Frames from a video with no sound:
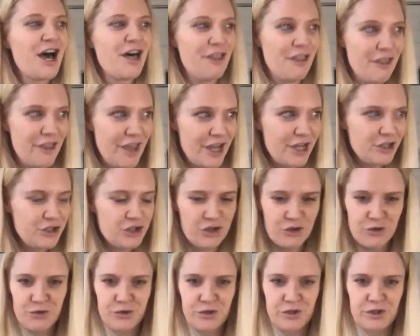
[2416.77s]
They
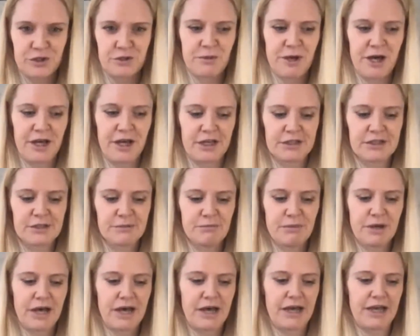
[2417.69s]
choose the spots
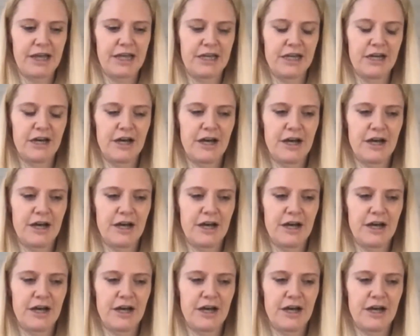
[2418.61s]
by